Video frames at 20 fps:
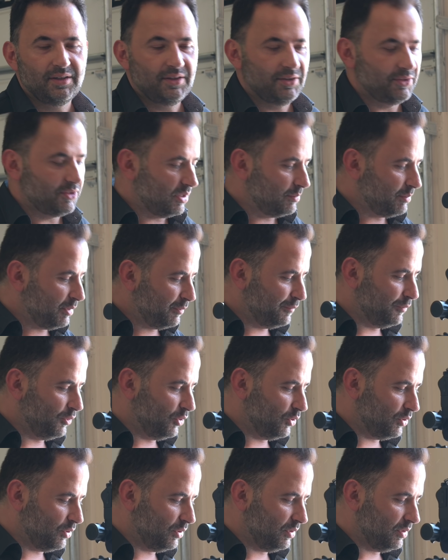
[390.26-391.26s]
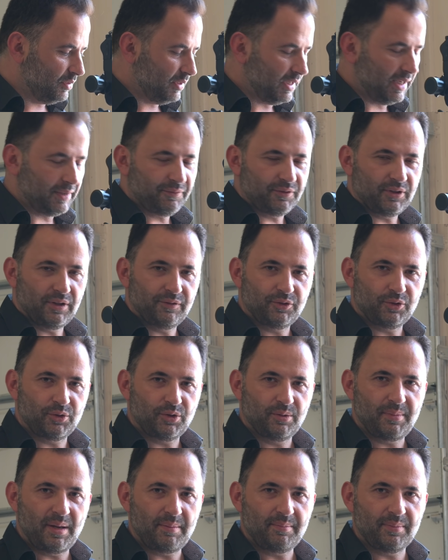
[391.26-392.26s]
So before, if you
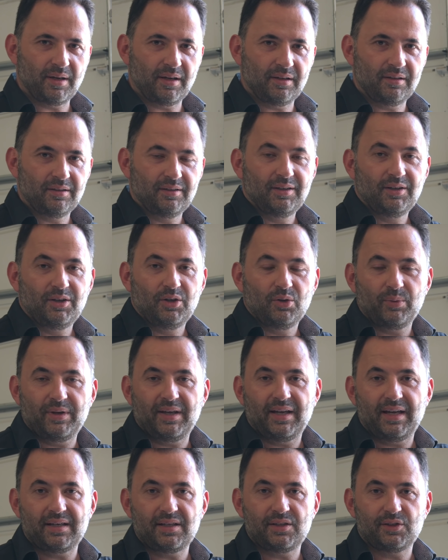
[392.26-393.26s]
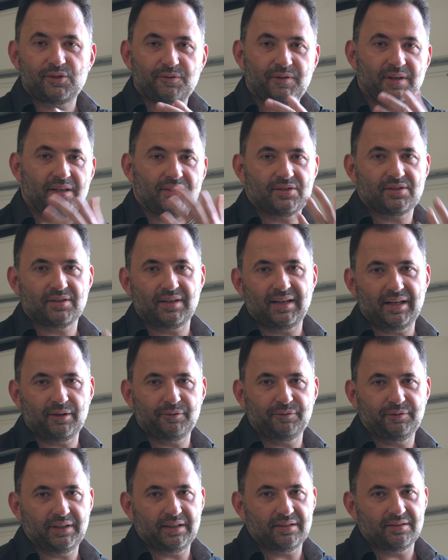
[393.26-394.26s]
remember, we had his face
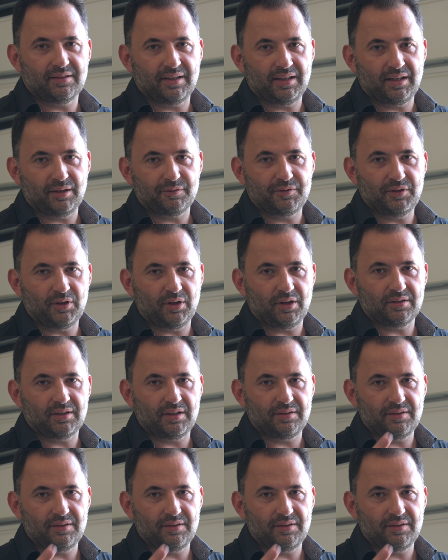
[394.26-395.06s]
half lit and half not.